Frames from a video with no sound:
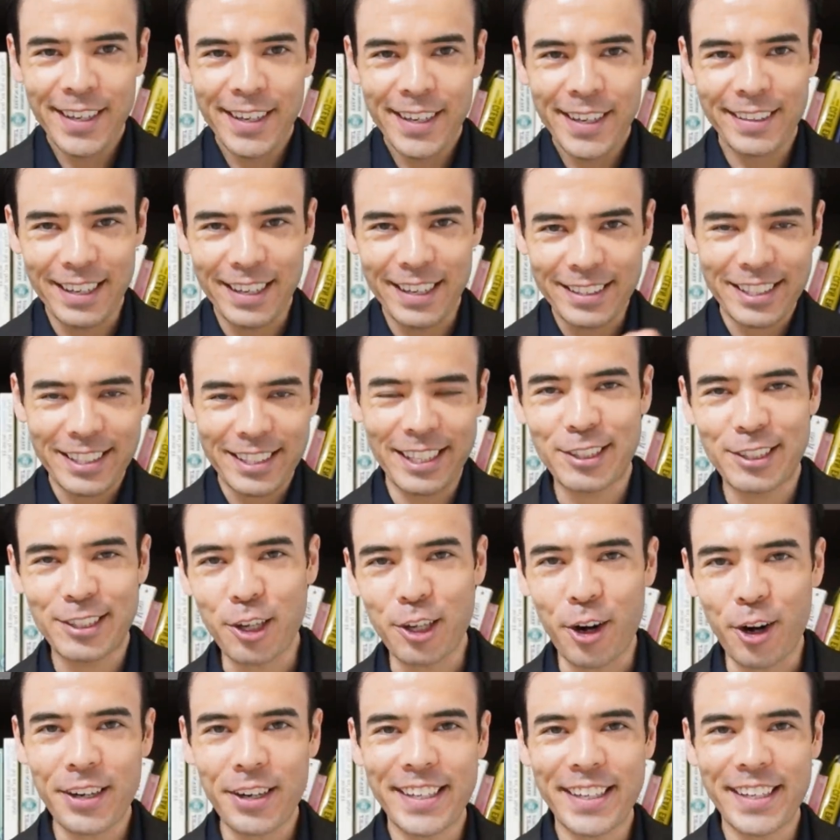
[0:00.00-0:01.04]
let's get
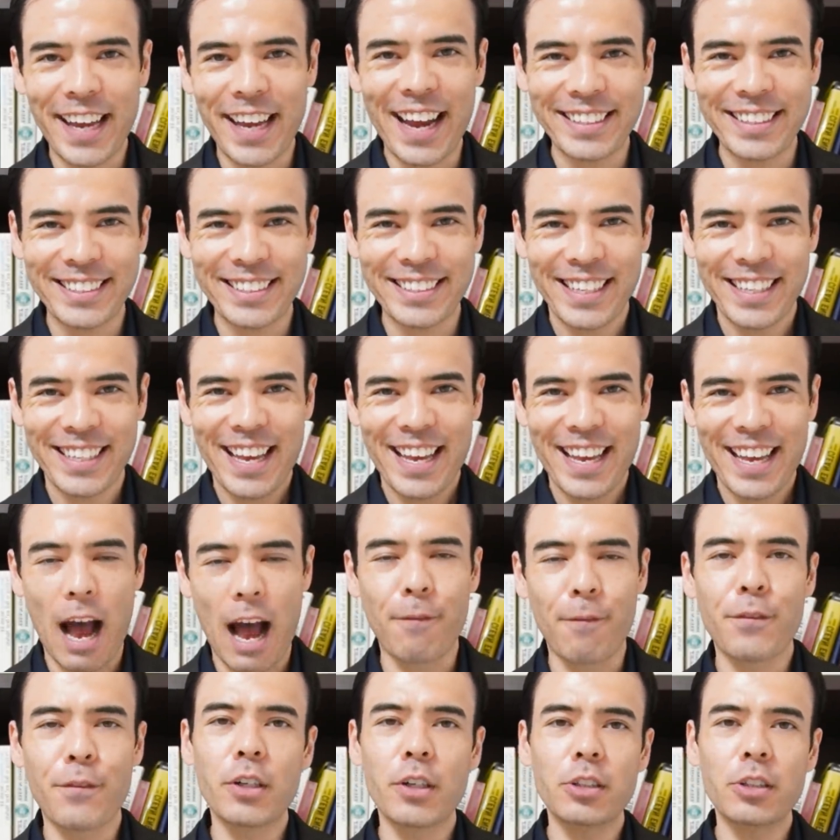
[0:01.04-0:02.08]
started, guys.
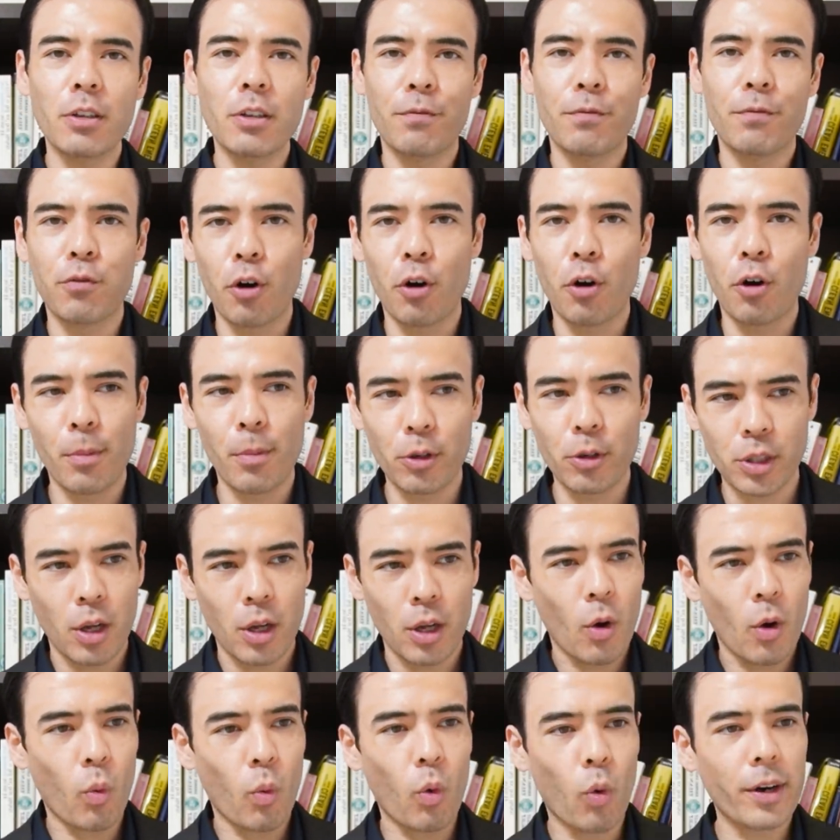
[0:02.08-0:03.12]
First and foremost,
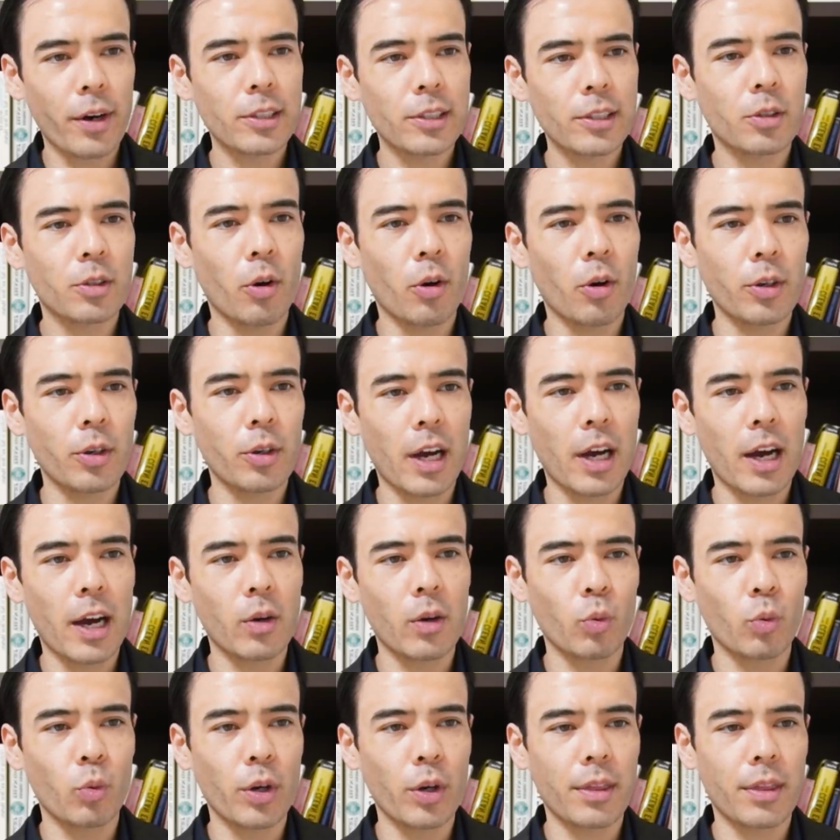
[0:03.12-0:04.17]
what is going
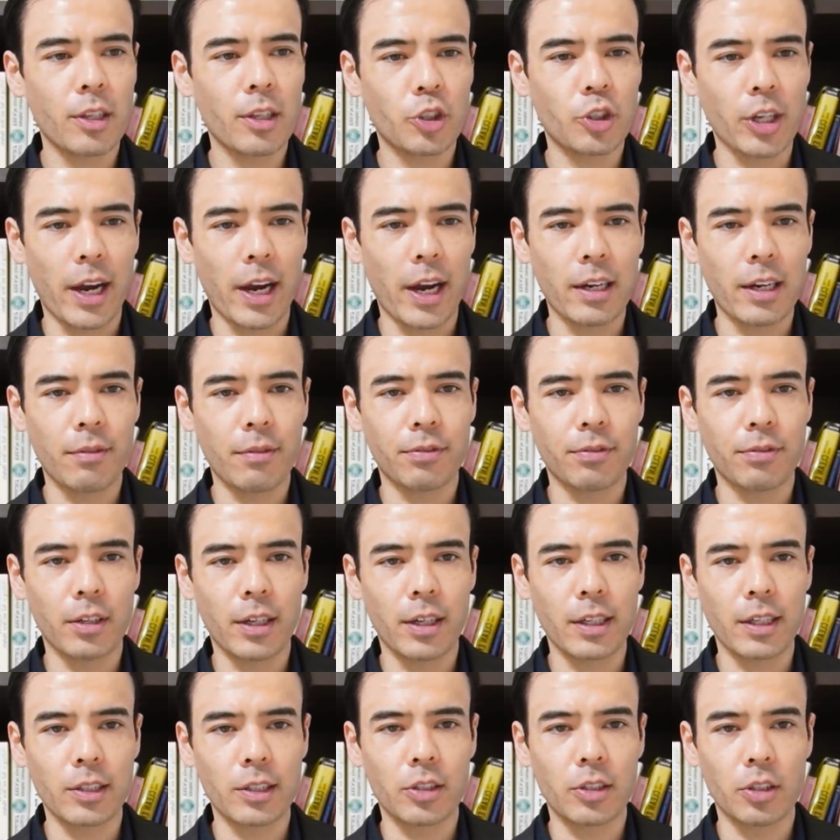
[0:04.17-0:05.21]
on with the China
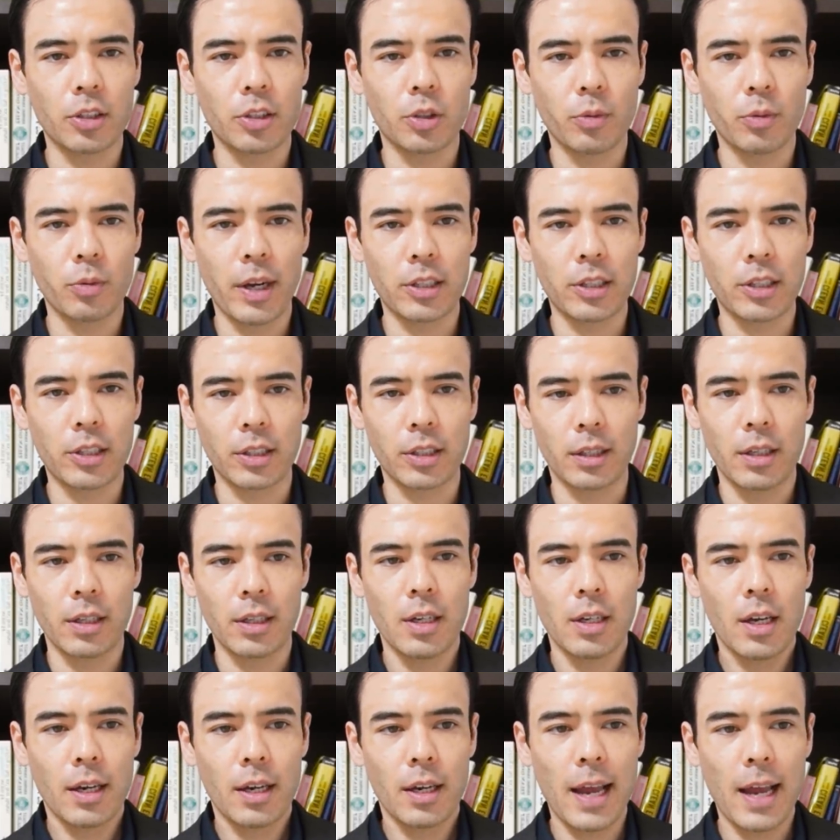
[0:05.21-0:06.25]
flooding situation?
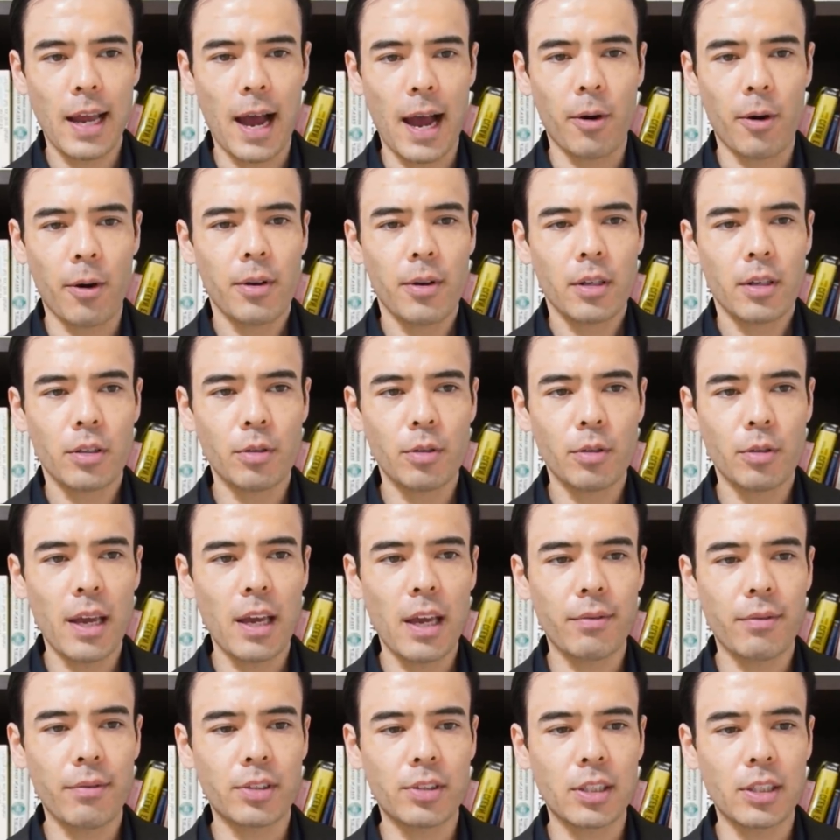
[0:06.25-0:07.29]
Now, you may
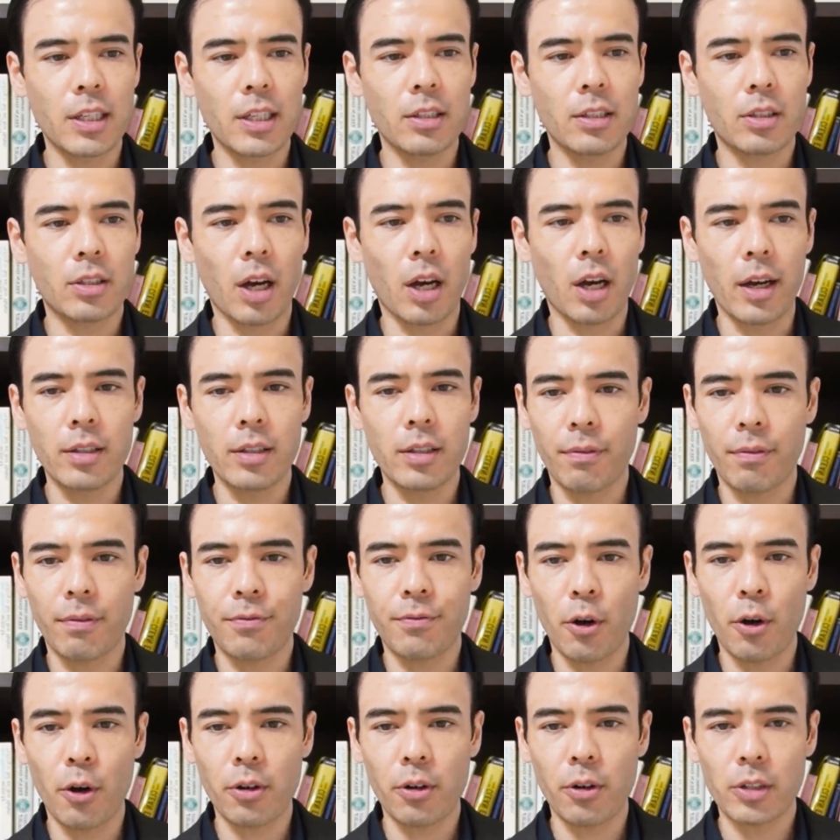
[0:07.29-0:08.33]
have seen tons of
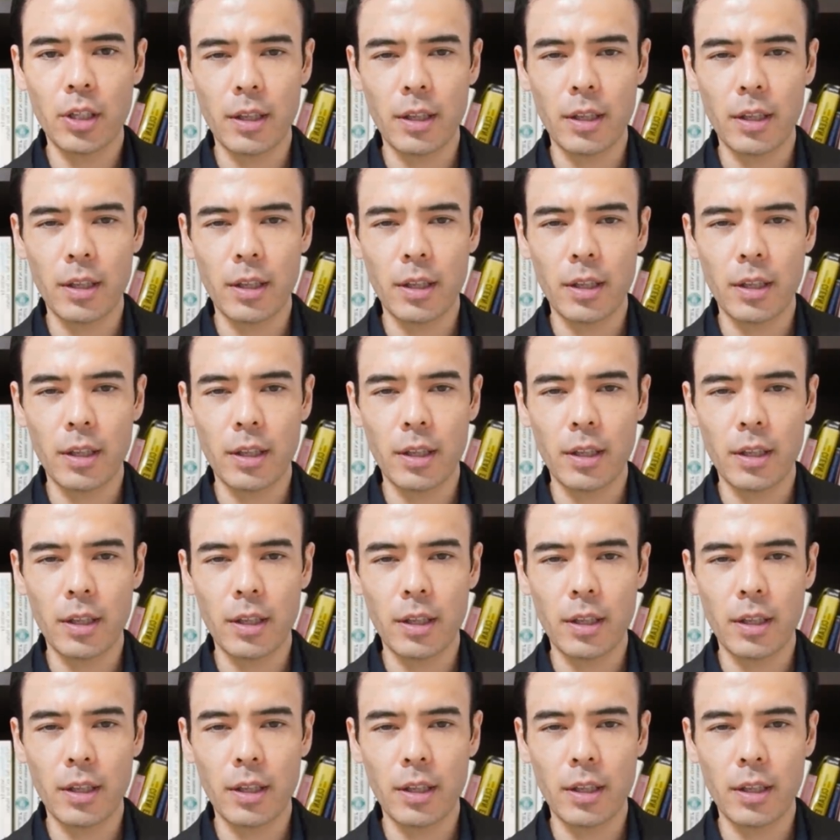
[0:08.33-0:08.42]
photos